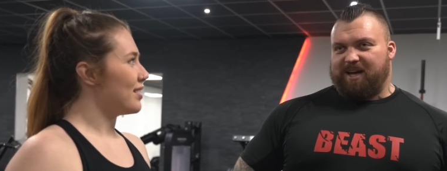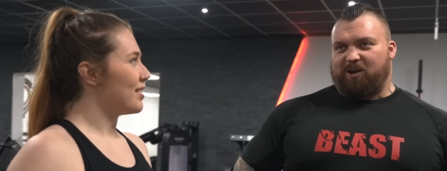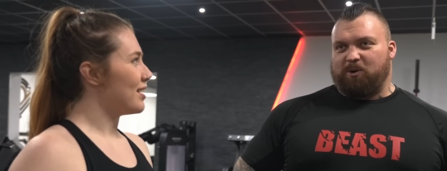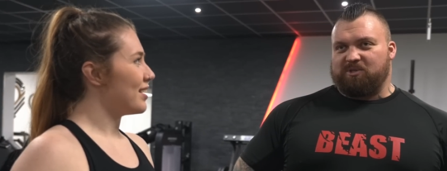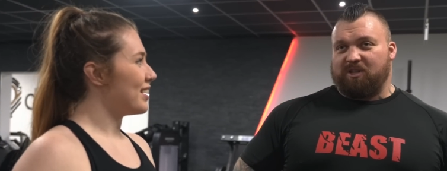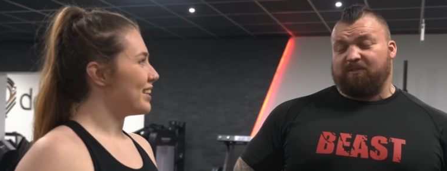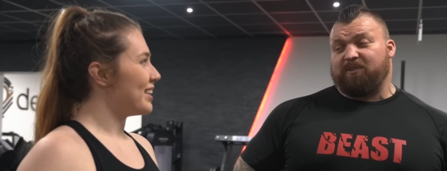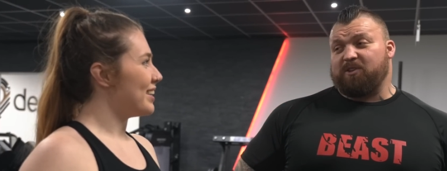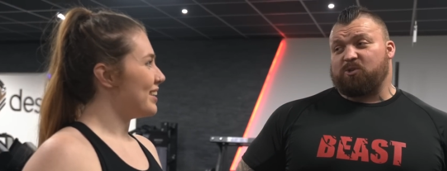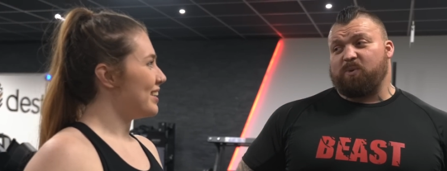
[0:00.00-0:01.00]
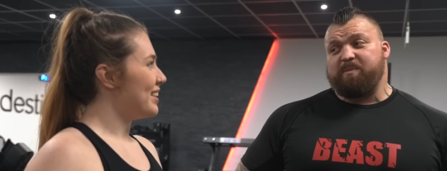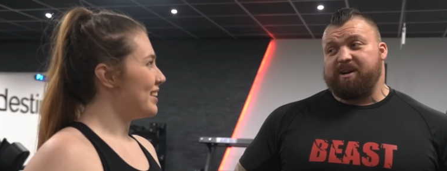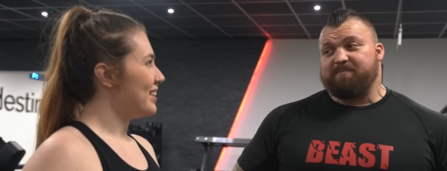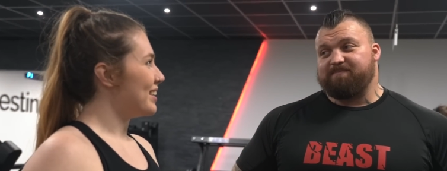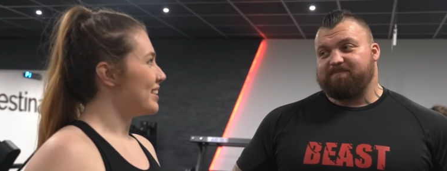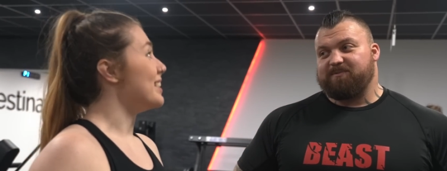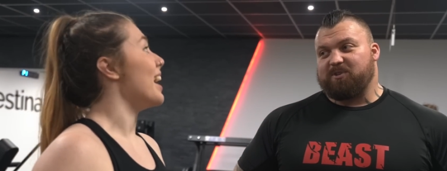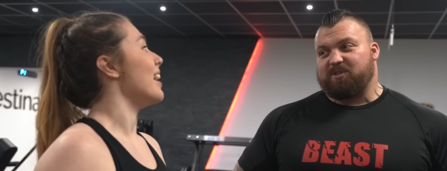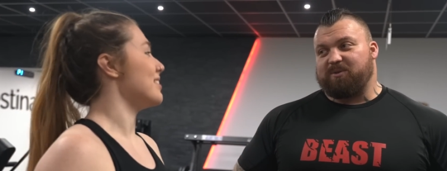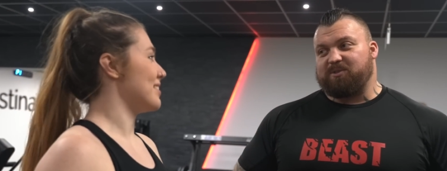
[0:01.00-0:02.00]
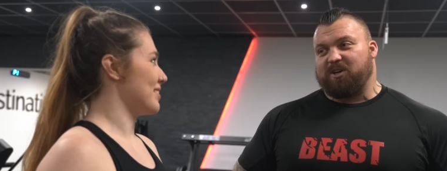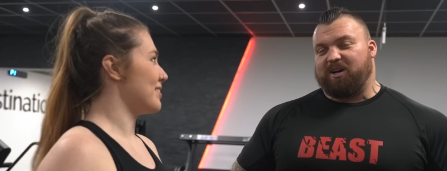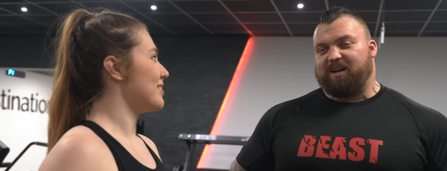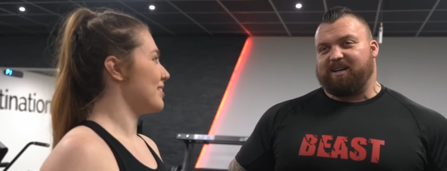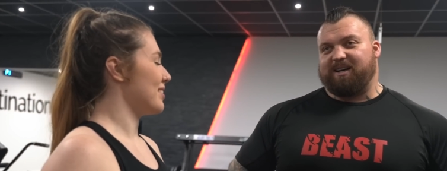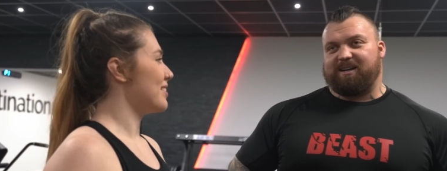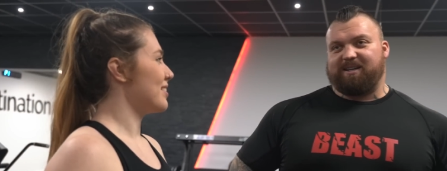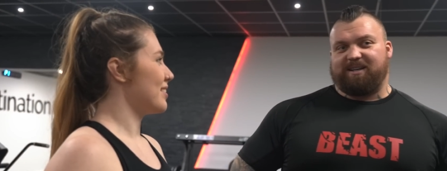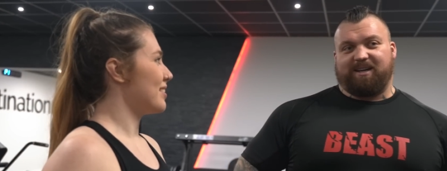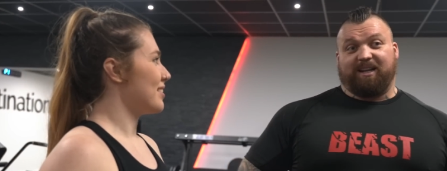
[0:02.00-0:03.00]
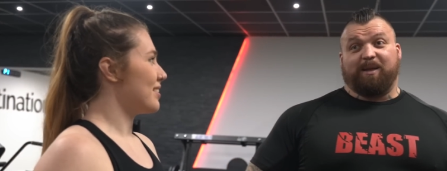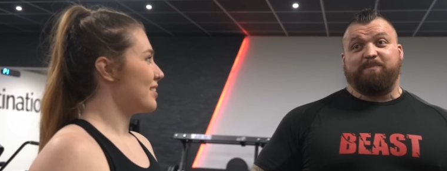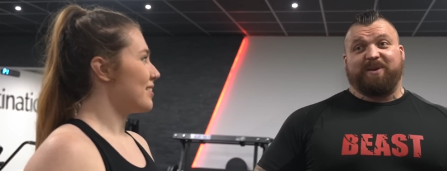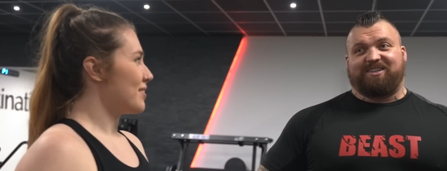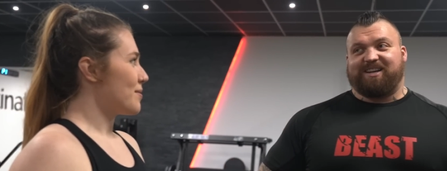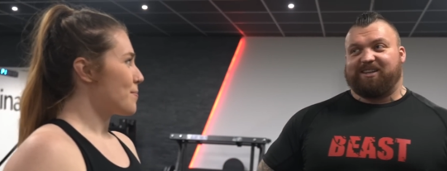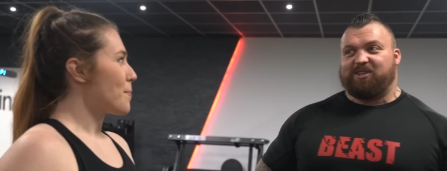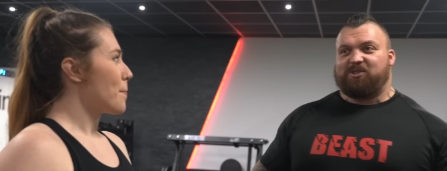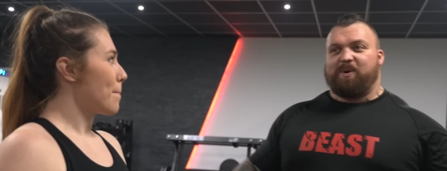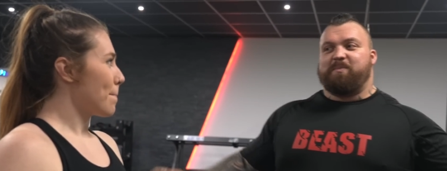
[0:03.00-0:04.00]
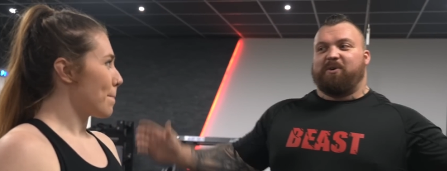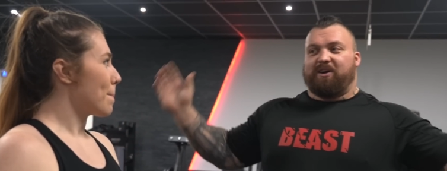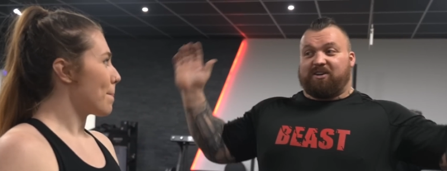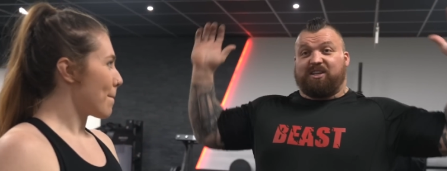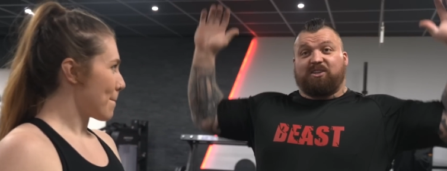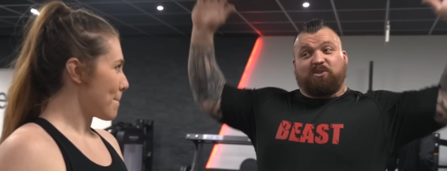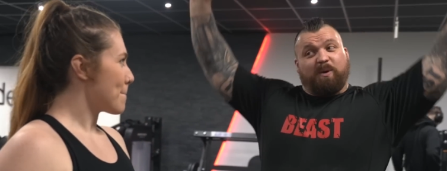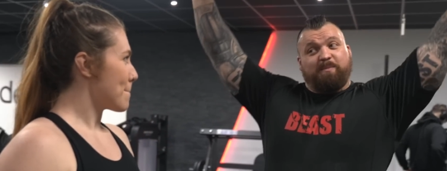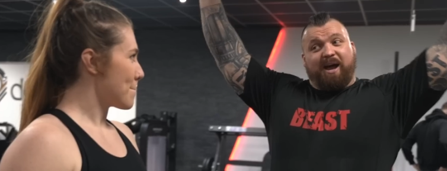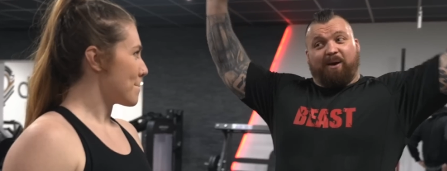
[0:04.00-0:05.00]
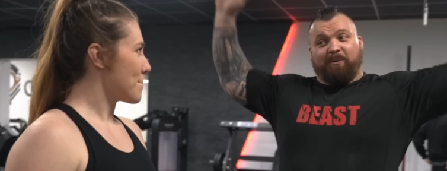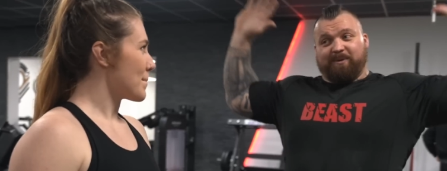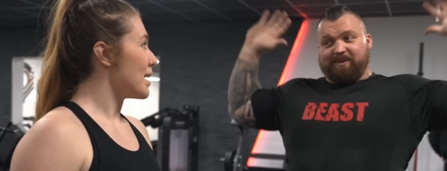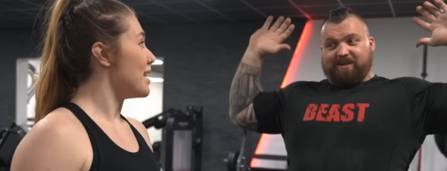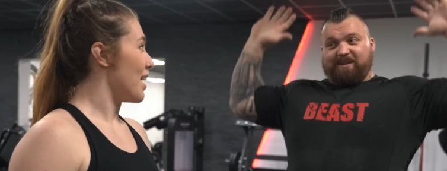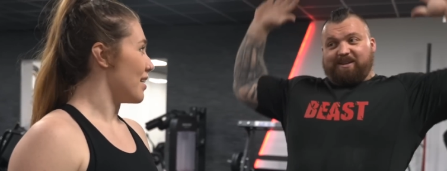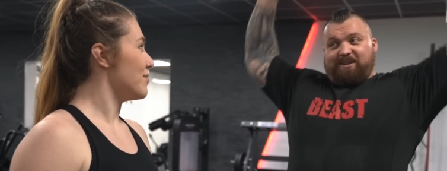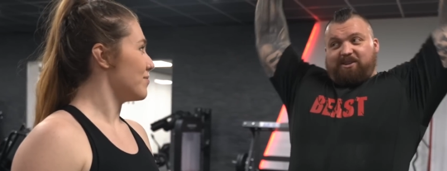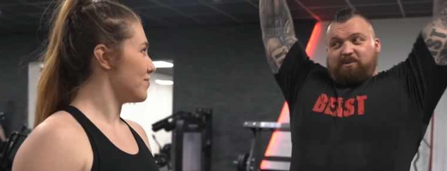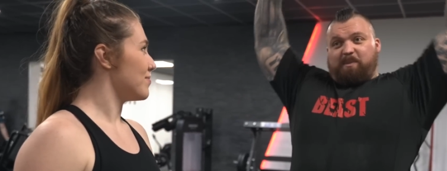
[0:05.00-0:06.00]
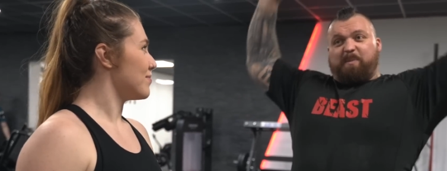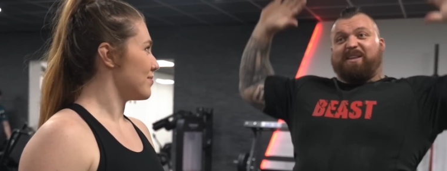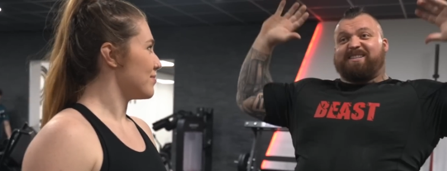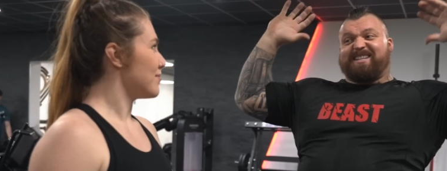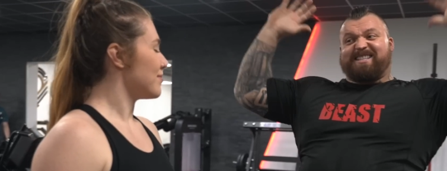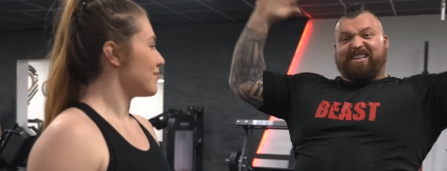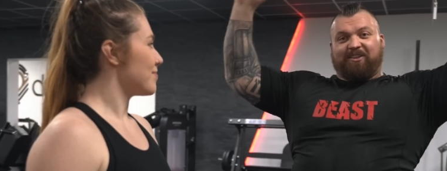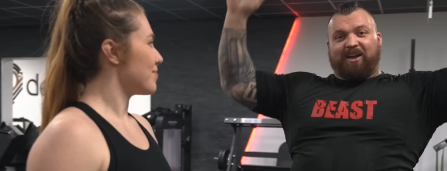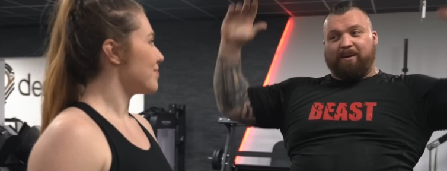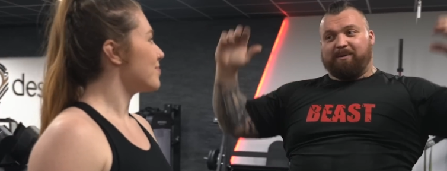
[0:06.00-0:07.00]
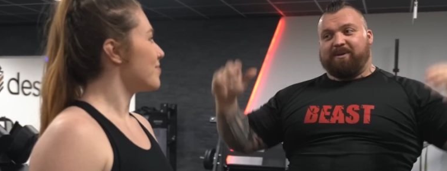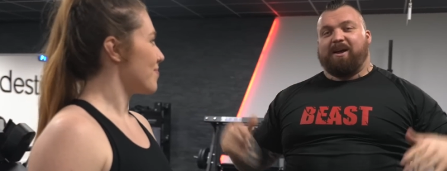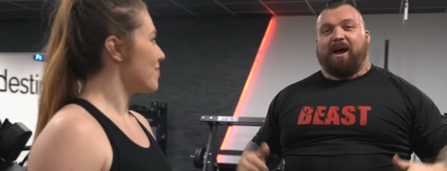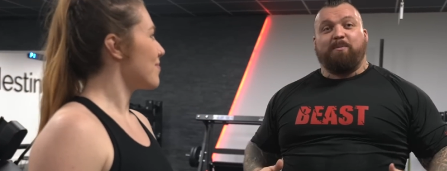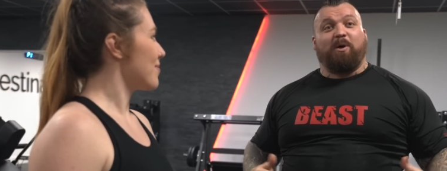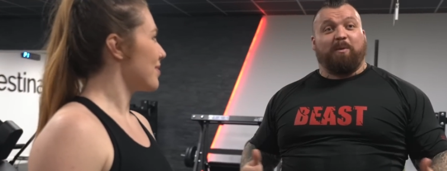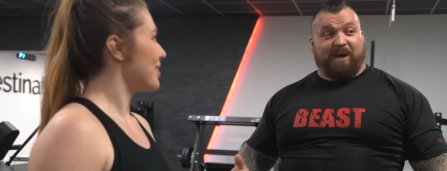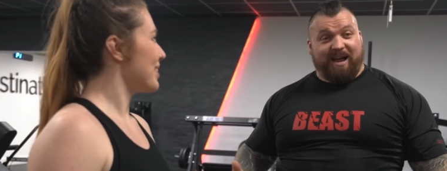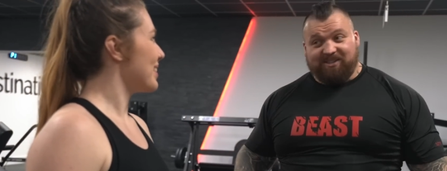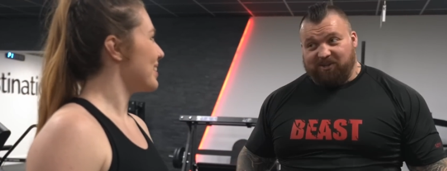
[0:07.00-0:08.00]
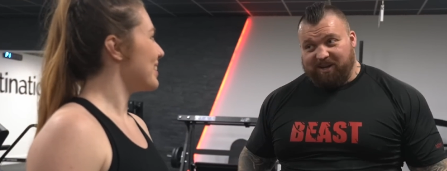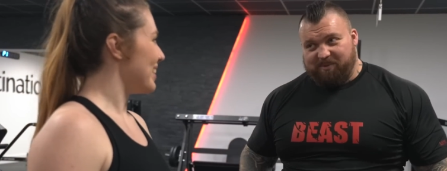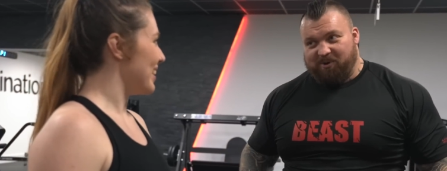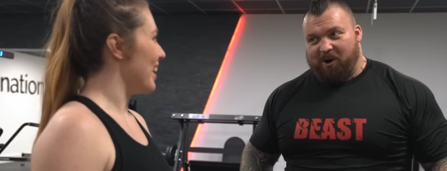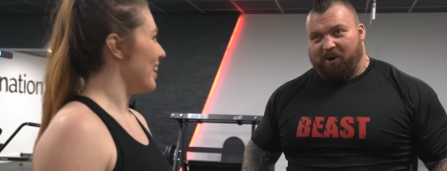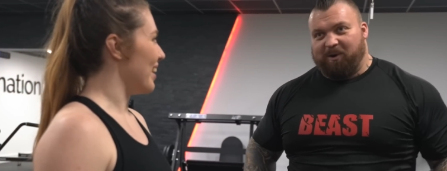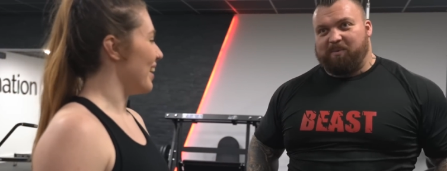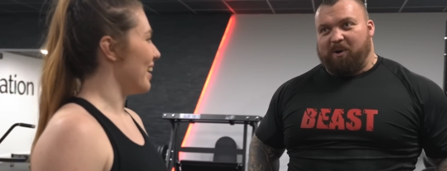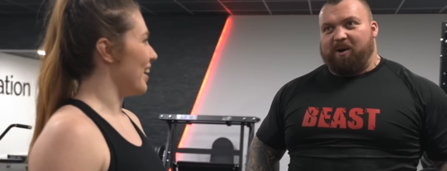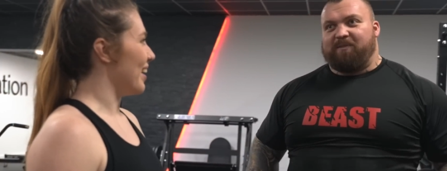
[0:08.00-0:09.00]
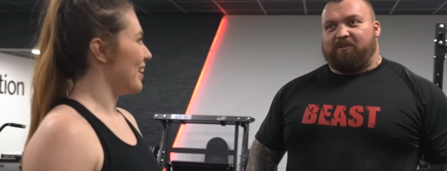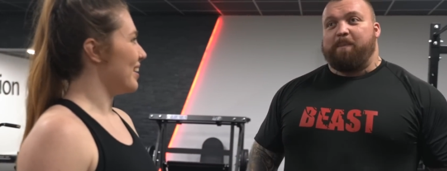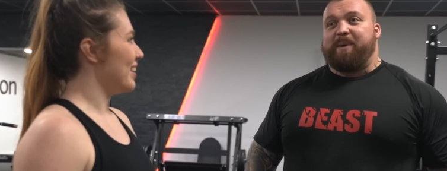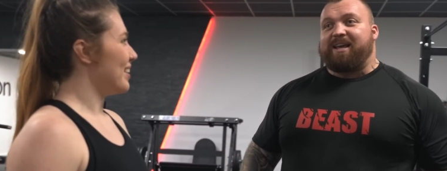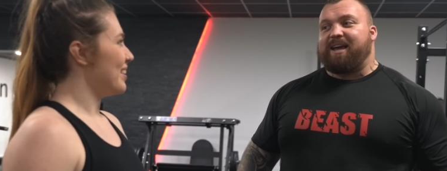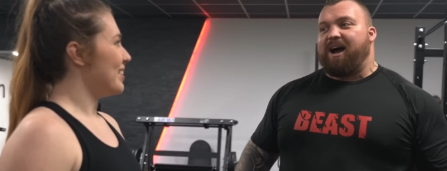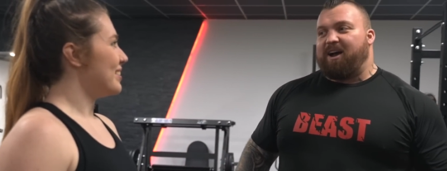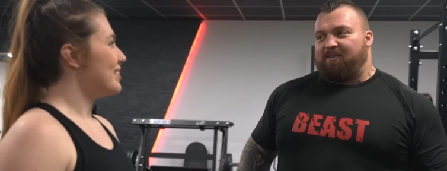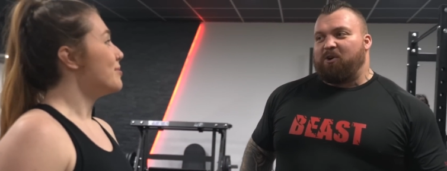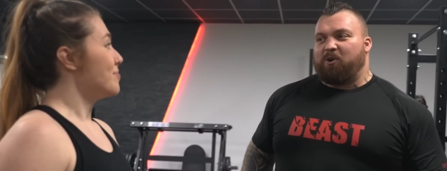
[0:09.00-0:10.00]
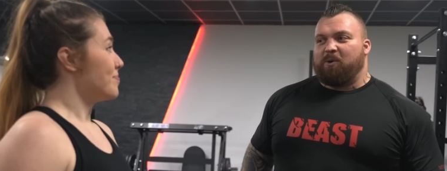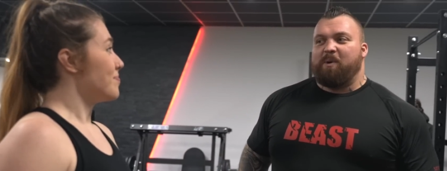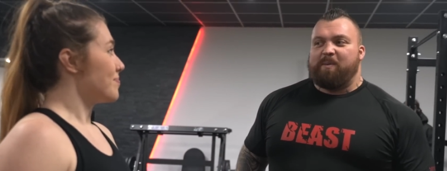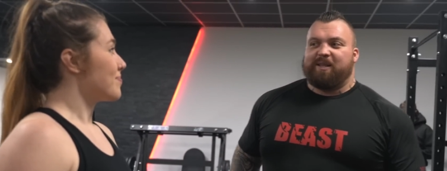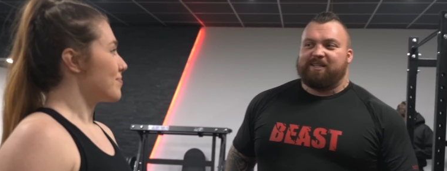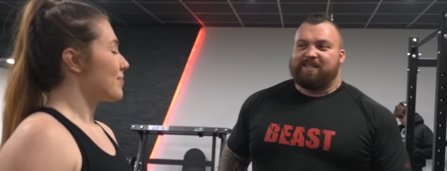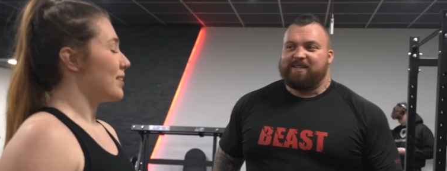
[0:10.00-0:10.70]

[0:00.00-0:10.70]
Speaker 1: that comes a lot from the swimming. Yeah. I was uh, an Olympic standard swimmer, and I still swim now. Yeah. So mobility's still there. I'm not the best, don't get me wrong, but for a big guy, I've got good mobility.